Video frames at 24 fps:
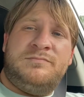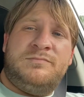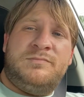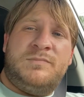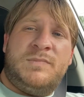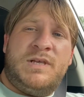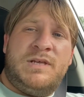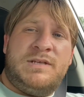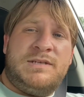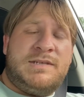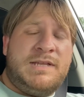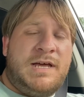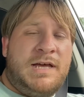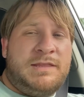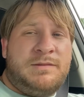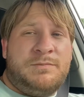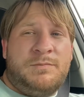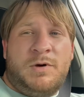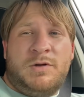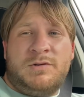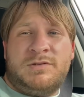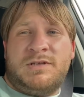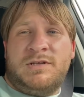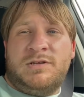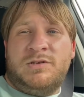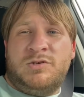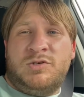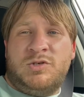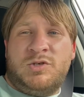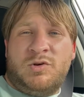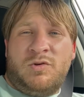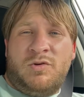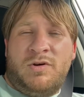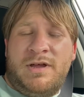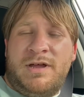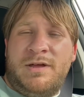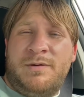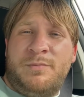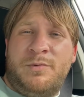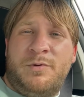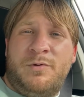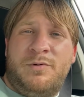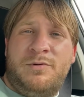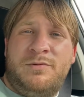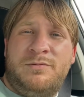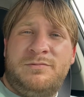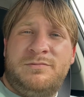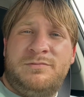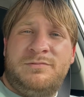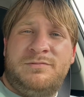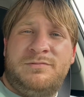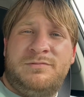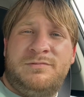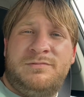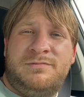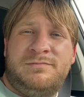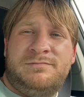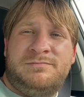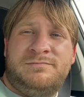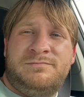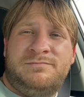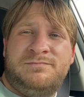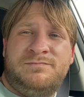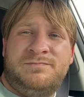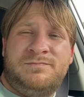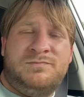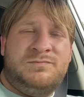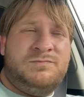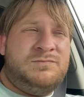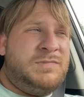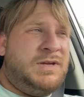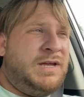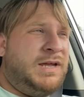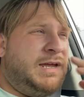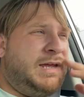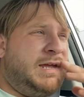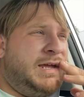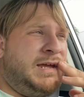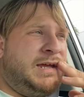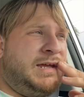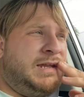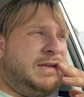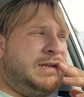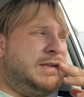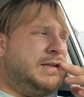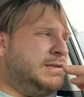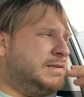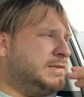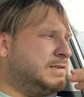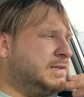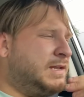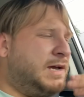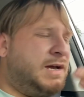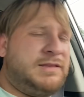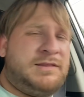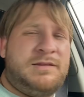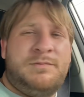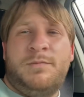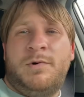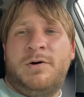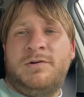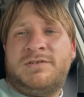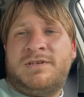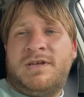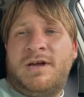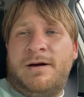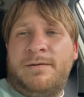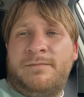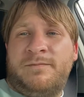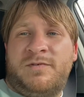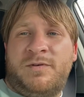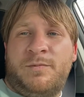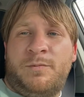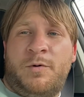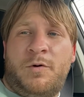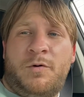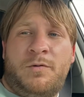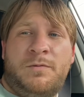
it's not the most enjoyable and it's not the most comfortable.